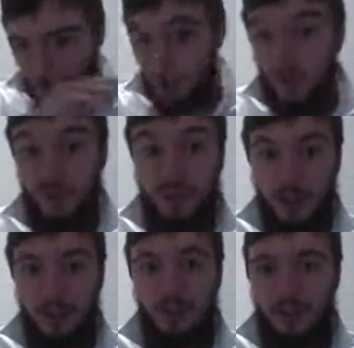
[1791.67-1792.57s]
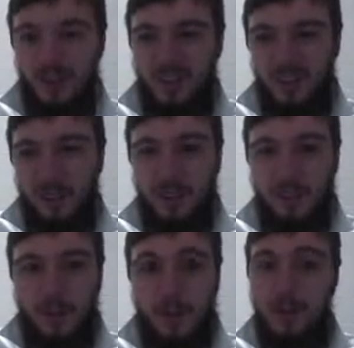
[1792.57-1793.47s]
who is later
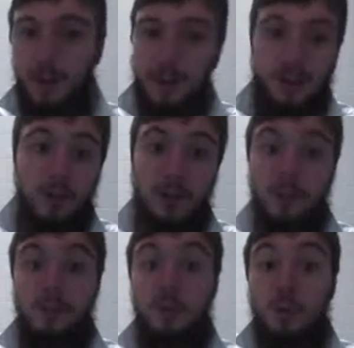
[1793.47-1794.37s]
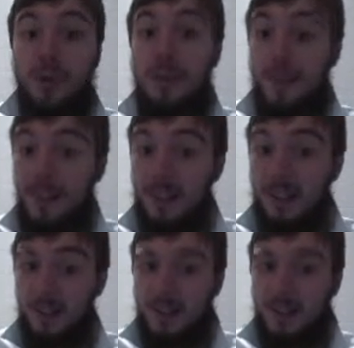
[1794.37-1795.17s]
identified as a terrorist named Forensic,